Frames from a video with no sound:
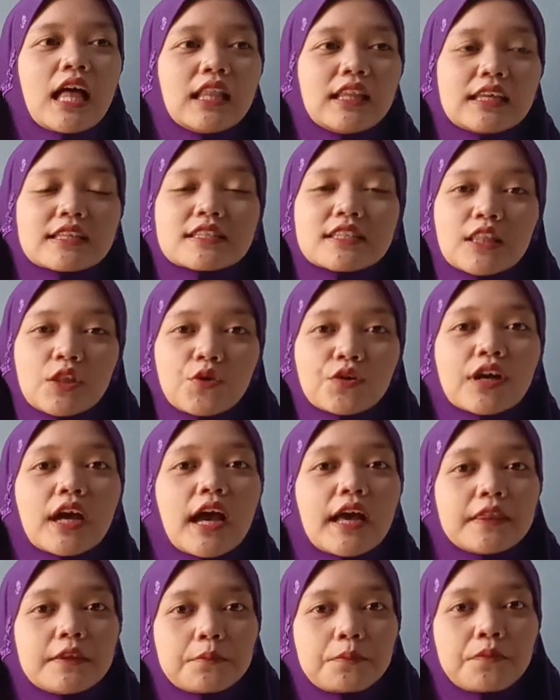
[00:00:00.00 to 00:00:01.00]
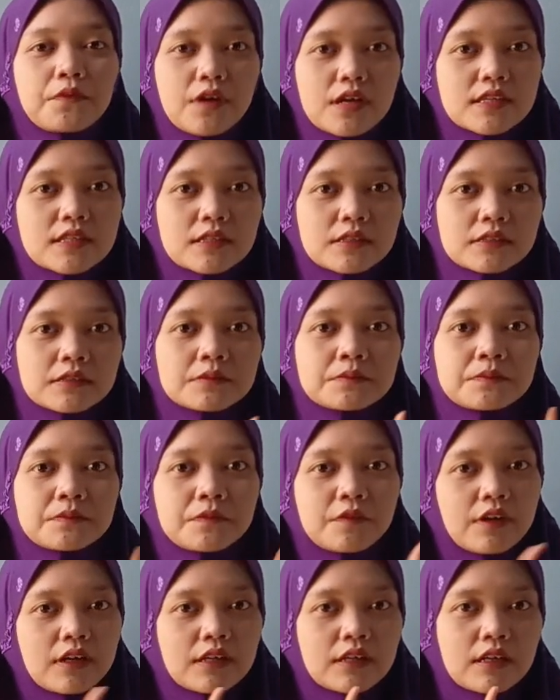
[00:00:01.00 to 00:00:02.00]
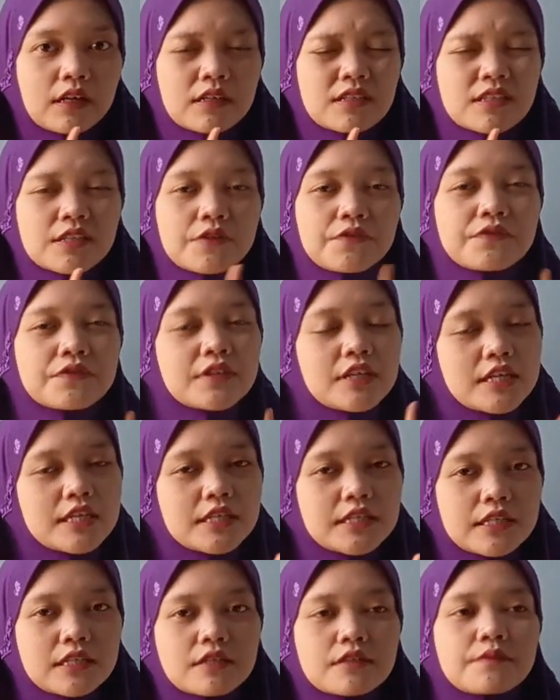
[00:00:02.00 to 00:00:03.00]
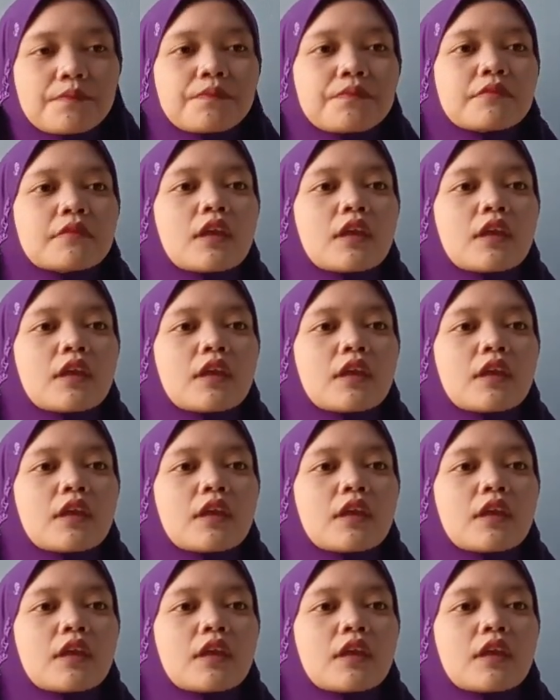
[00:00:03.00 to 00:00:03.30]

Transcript: let's look at the present progressive tenses.